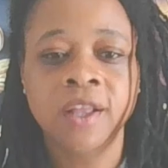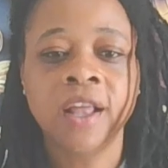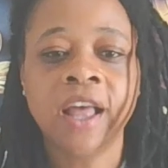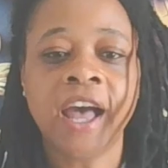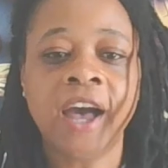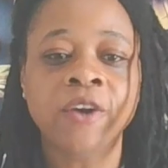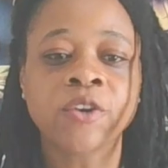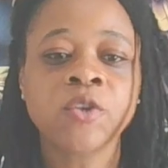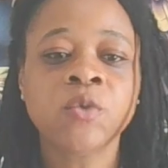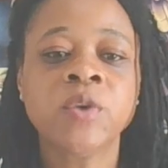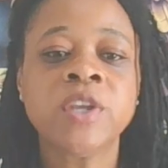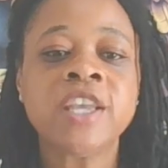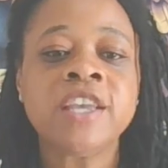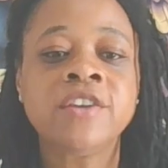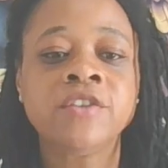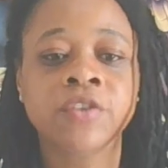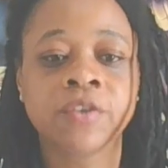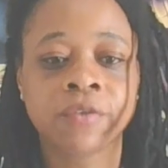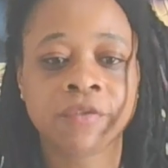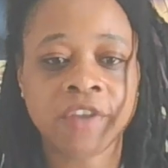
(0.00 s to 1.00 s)
How do we
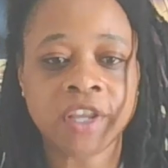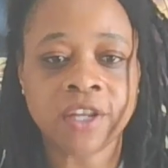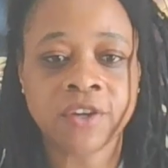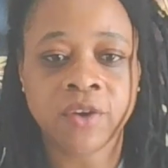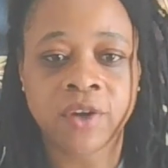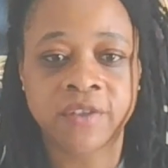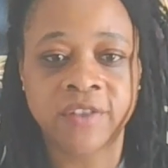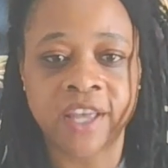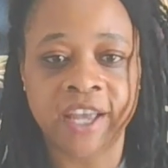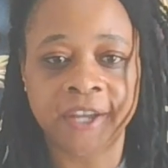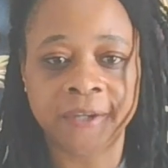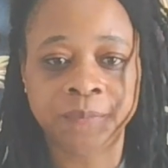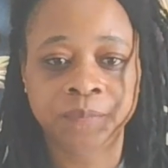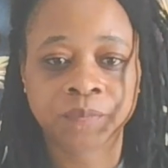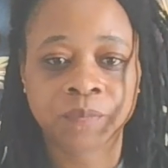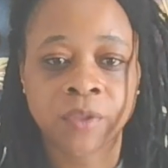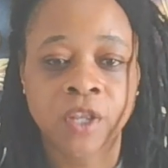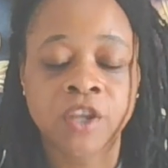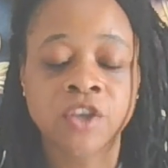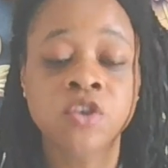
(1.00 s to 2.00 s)
intervene on that?
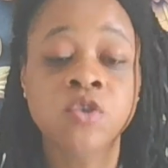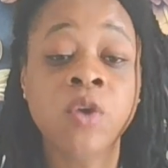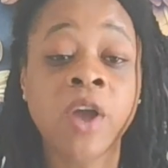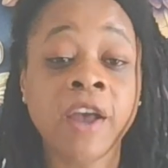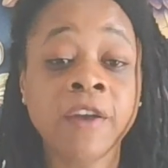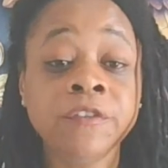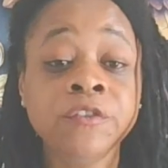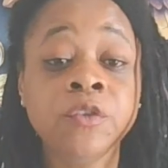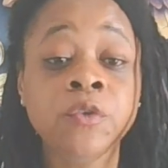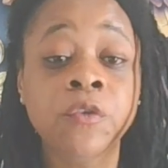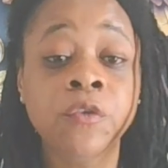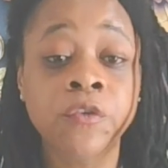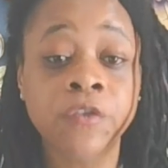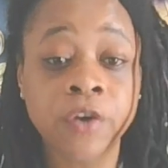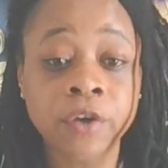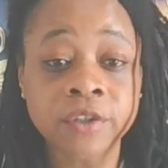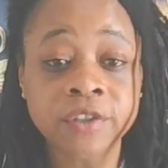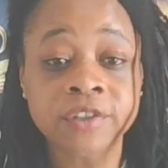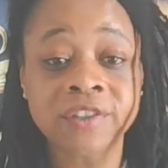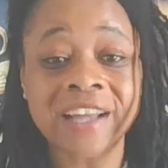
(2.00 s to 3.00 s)
You have to
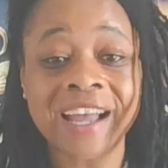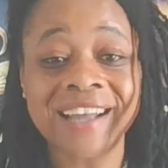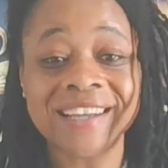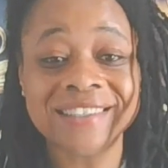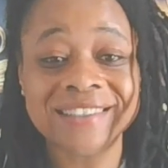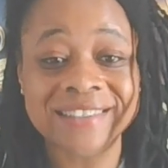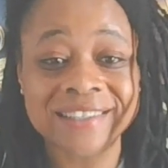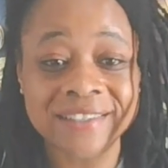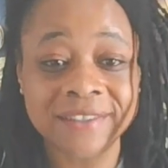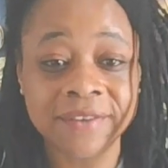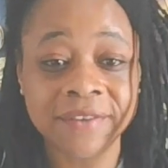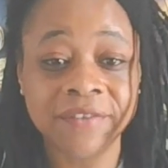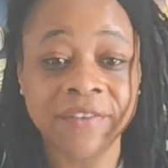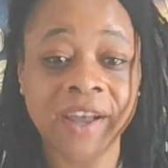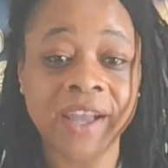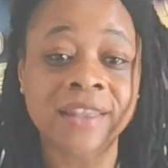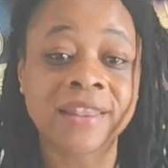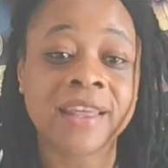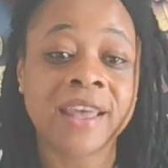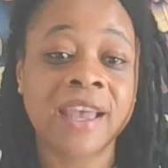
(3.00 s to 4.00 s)
first
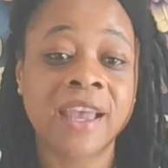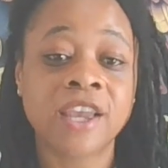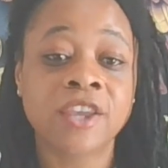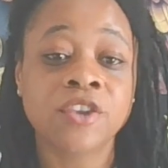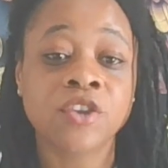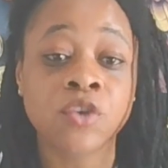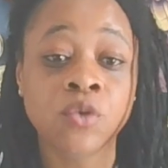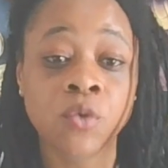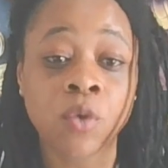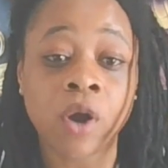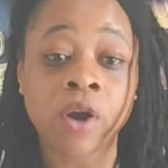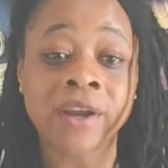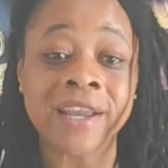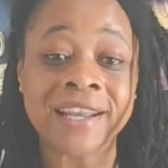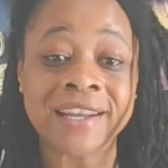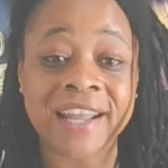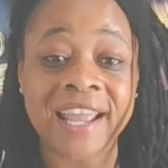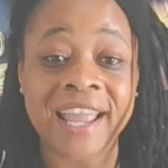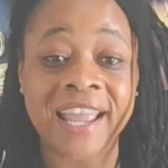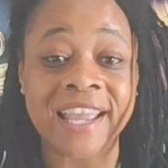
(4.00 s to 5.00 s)
identify that you are
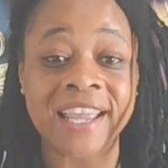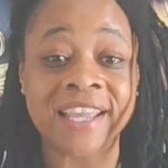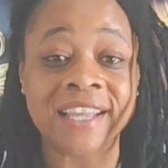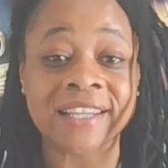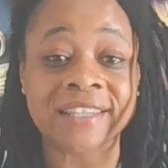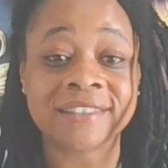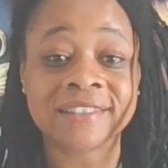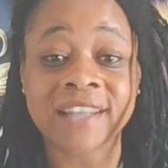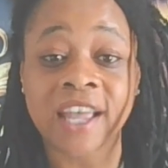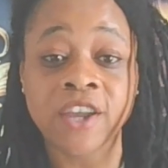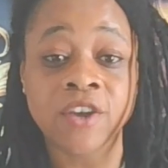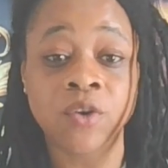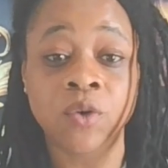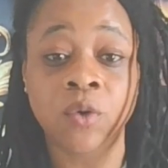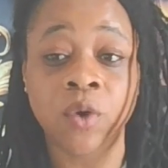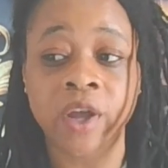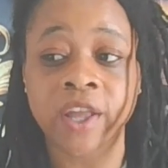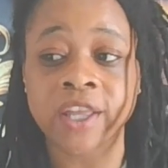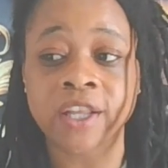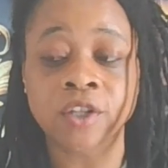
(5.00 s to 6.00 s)
in a
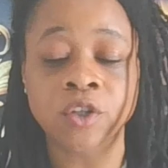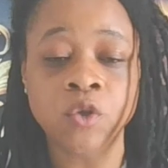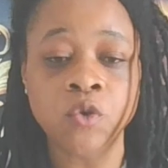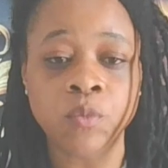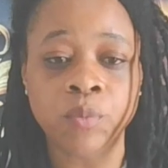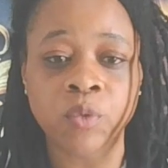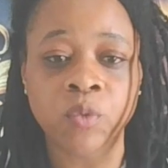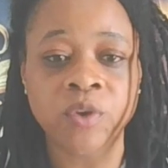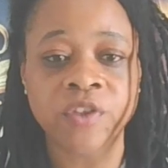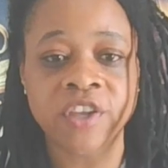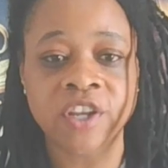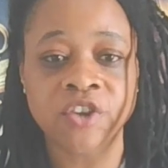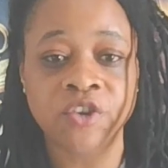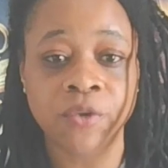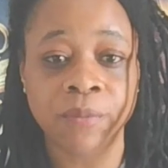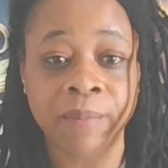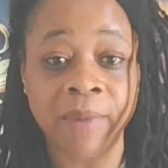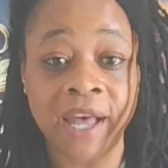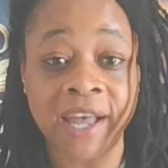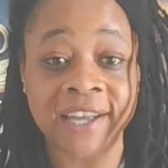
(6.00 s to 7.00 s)
cycle, a loop within
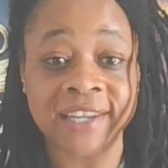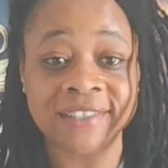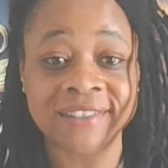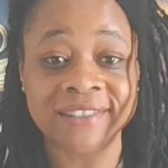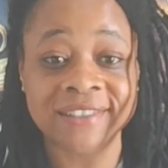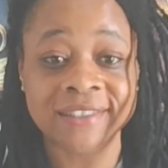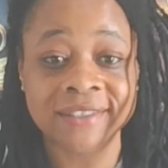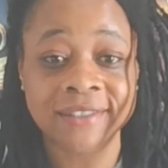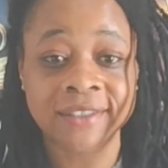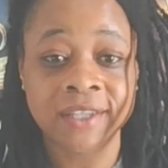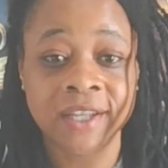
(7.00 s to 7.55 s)
your mind.